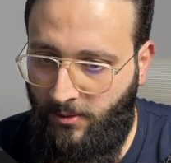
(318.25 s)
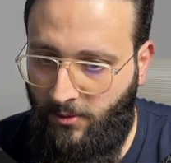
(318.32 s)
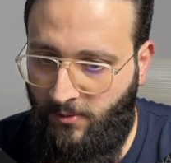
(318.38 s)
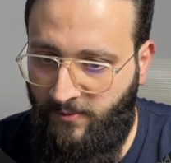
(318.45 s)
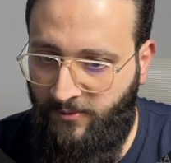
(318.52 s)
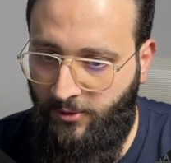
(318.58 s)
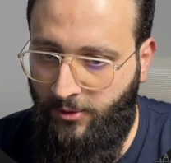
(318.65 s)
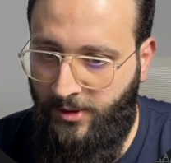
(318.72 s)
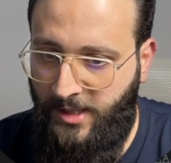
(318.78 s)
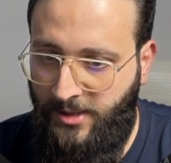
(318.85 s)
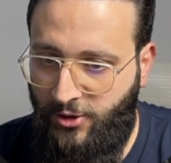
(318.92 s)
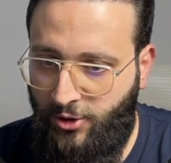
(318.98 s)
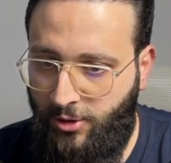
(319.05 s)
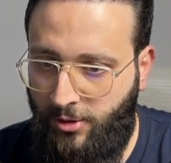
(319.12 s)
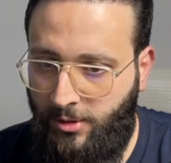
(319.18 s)

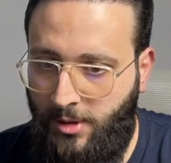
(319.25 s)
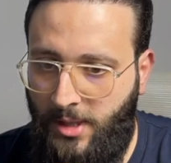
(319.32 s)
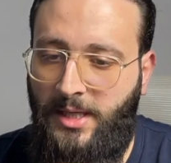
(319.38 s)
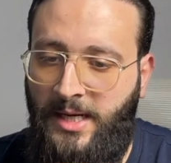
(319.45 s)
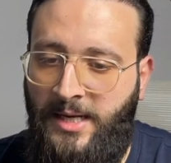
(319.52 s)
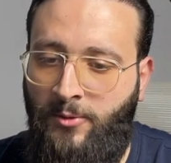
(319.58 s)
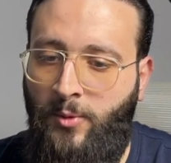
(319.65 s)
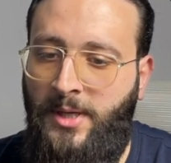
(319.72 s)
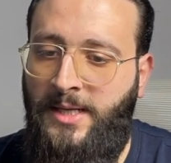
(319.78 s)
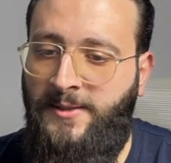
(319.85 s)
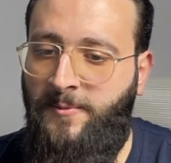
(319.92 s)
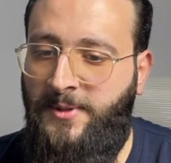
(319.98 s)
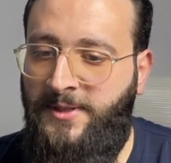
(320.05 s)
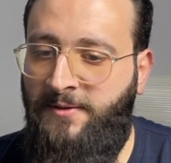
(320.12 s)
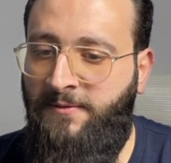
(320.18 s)
configuration and we can
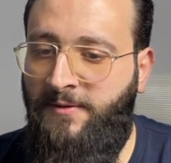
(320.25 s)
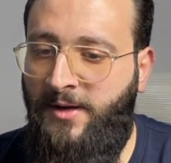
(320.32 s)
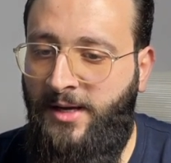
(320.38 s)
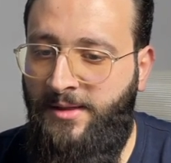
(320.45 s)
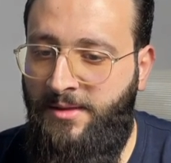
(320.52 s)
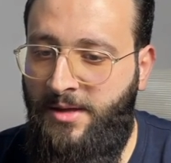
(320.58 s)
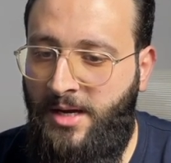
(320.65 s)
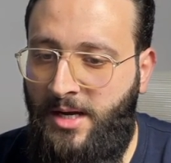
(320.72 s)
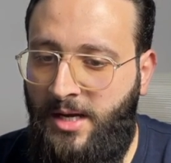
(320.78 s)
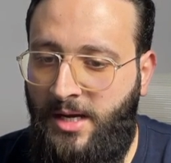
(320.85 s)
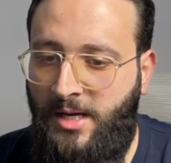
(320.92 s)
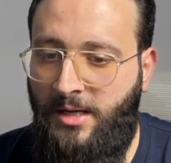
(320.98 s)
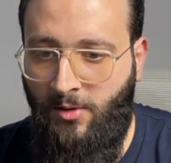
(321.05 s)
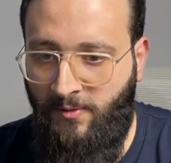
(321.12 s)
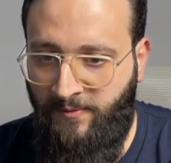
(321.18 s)
specify
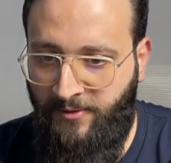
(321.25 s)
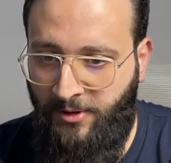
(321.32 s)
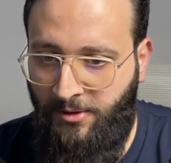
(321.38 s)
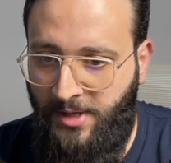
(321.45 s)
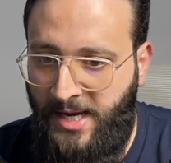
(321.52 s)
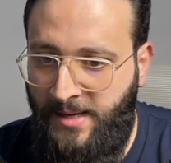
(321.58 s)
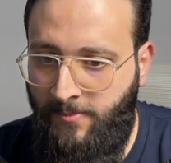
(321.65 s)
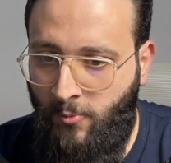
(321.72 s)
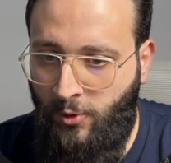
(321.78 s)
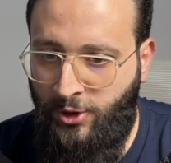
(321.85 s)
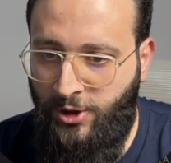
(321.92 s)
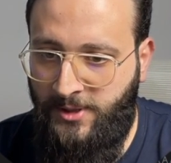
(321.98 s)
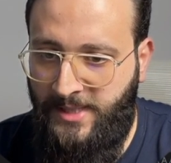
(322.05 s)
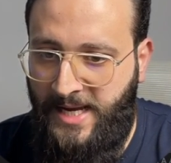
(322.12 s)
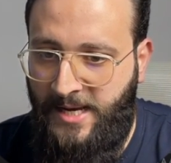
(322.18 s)
the config name,
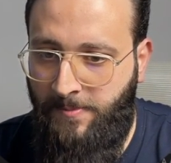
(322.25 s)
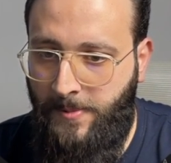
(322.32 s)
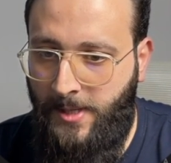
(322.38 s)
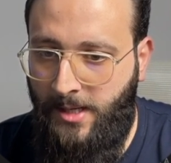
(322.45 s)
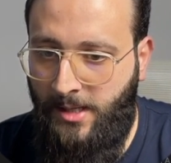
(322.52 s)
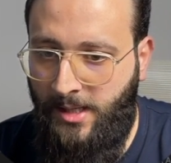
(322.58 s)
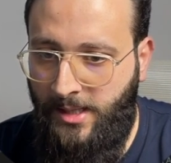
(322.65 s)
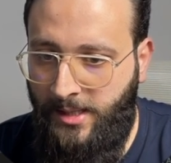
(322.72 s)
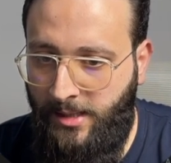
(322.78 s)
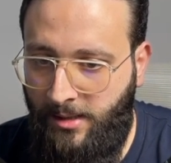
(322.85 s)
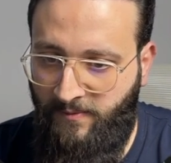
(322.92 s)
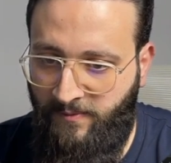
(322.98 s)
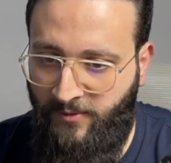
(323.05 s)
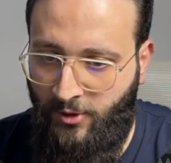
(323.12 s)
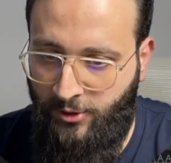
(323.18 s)
which is API
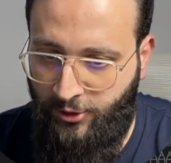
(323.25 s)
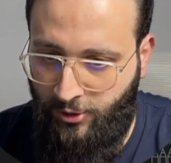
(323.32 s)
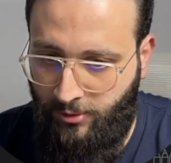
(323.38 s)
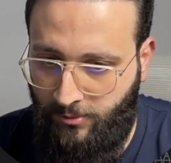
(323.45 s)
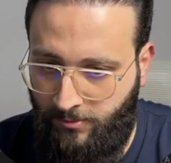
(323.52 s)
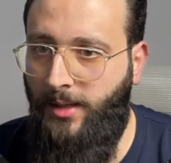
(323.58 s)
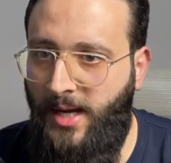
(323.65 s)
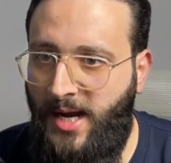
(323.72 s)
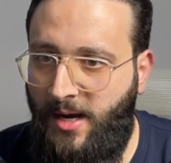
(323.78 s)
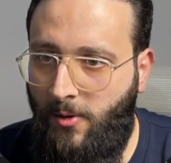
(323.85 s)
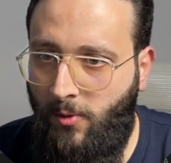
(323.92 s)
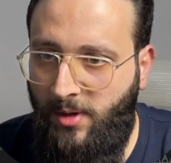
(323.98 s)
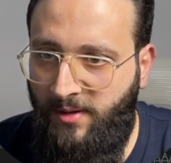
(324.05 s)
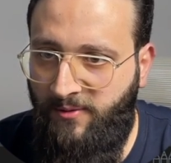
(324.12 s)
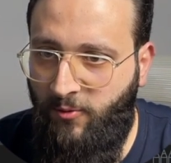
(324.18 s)
version.
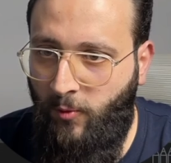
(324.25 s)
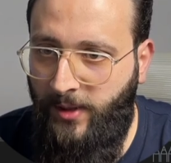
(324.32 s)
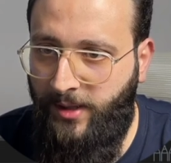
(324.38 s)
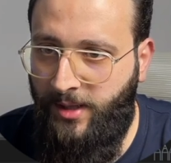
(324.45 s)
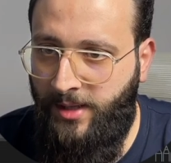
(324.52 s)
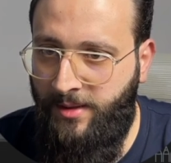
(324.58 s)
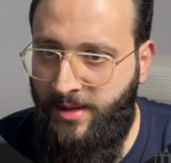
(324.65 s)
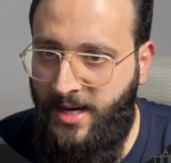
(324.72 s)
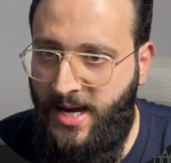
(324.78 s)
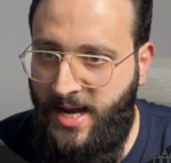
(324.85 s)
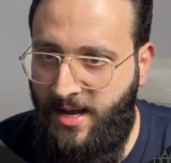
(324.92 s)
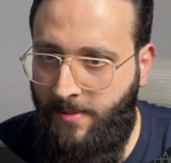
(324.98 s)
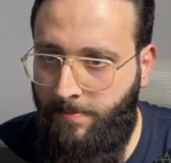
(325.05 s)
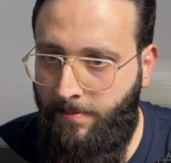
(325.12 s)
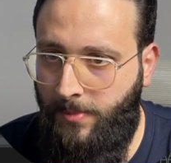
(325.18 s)
Now, if we run the
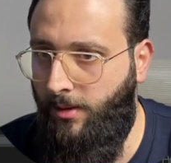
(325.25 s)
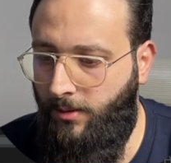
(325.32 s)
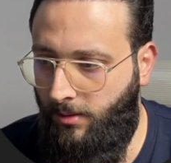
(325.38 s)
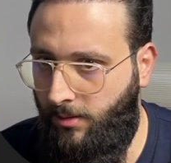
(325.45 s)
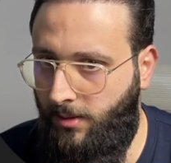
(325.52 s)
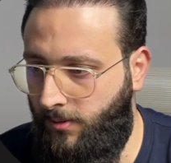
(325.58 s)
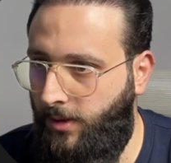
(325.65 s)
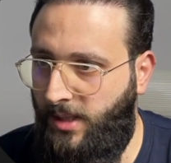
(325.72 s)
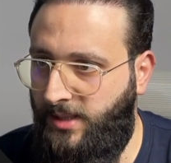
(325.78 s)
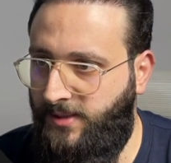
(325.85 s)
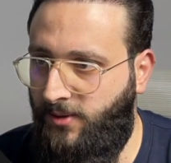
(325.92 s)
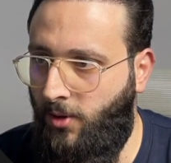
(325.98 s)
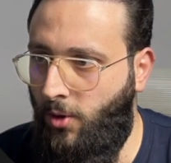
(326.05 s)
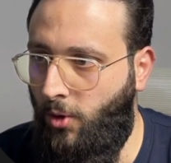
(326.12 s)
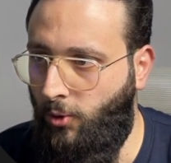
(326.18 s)
app,
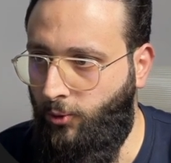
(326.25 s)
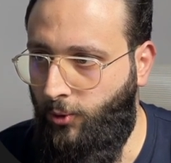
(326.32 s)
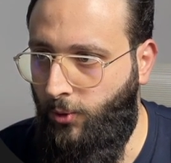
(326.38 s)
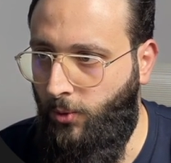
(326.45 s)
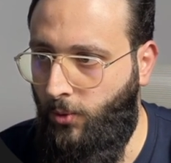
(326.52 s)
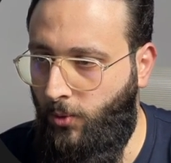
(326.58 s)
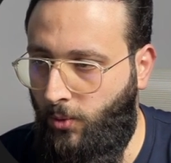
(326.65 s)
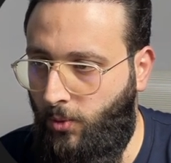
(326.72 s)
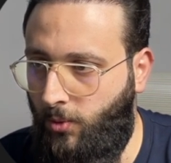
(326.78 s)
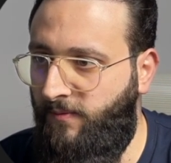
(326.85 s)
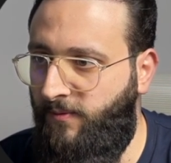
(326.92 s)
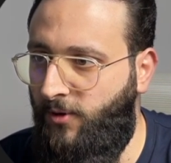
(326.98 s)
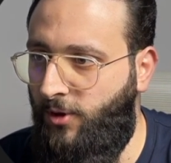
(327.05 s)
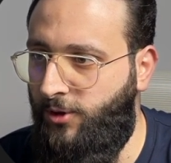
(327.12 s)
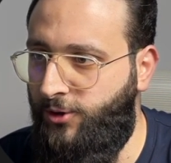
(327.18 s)
let's go to
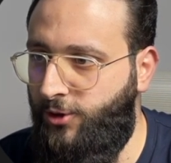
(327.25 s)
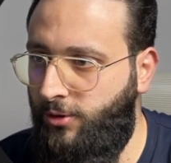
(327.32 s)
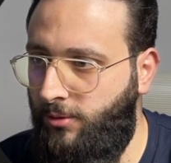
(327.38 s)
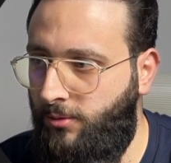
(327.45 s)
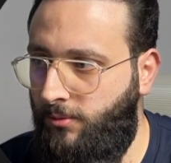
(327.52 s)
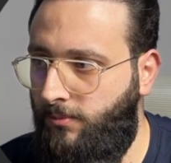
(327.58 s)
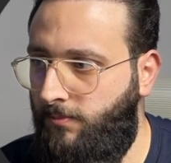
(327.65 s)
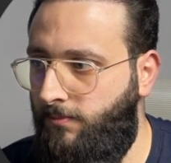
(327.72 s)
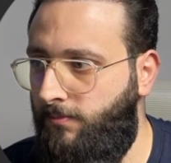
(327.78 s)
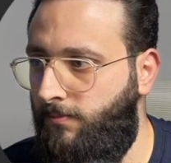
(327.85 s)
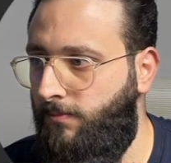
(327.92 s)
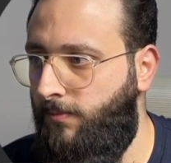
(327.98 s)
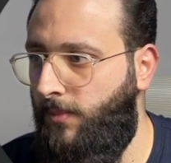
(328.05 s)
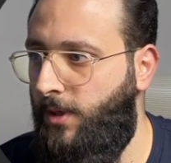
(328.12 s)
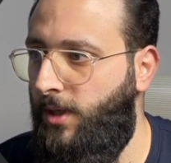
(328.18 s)
version.
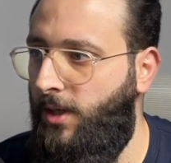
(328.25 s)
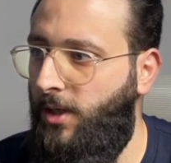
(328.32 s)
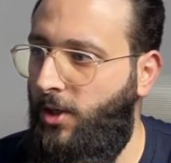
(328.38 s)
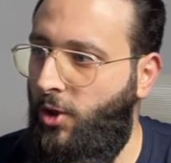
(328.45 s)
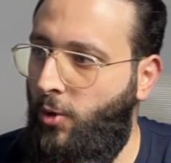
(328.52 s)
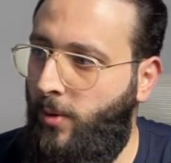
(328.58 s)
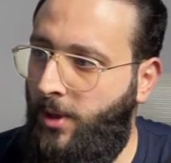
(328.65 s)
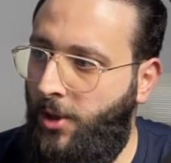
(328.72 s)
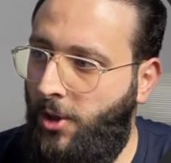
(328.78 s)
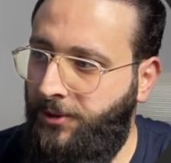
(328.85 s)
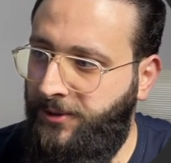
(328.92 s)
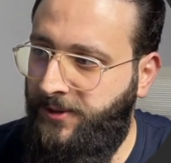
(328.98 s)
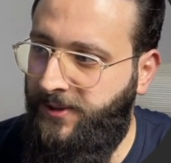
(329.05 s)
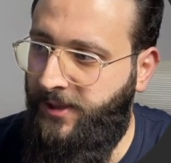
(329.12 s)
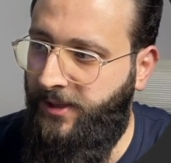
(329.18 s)
You will
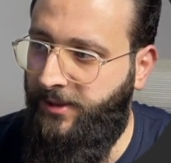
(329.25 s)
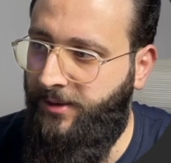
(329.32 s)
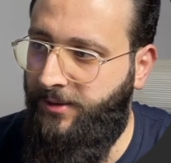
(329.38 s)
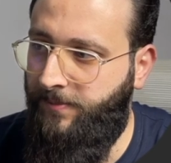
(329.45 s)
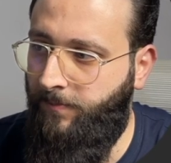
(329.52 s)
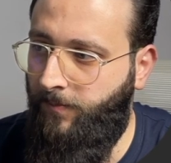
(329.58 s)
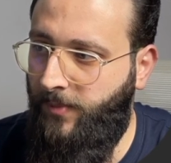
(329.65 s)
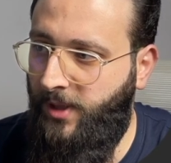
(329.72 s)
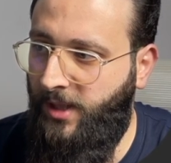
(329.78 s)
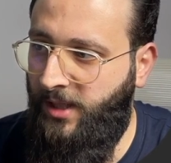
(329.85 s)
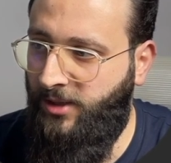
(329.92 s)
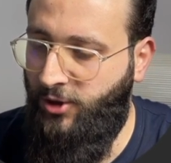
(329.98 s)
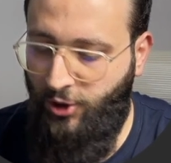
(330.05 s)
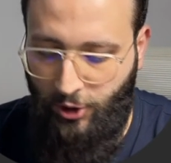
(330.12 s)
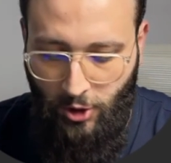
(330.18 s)
notice here,
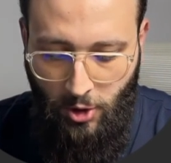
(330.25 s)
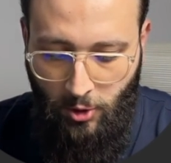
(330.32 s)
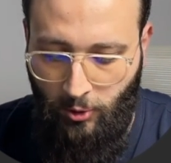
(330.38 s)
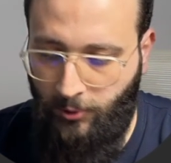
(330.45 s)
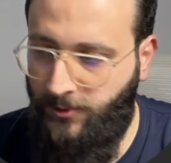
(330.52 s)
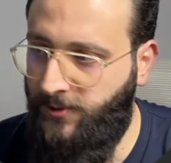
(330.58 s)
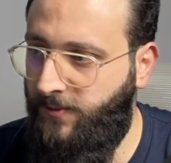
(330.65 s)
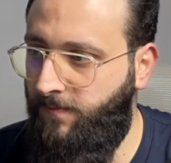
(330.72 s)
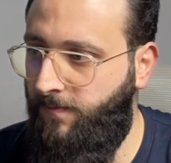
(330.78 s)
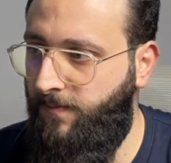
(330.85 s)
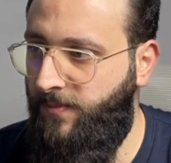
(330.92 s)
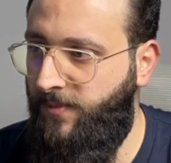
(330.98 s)
it shows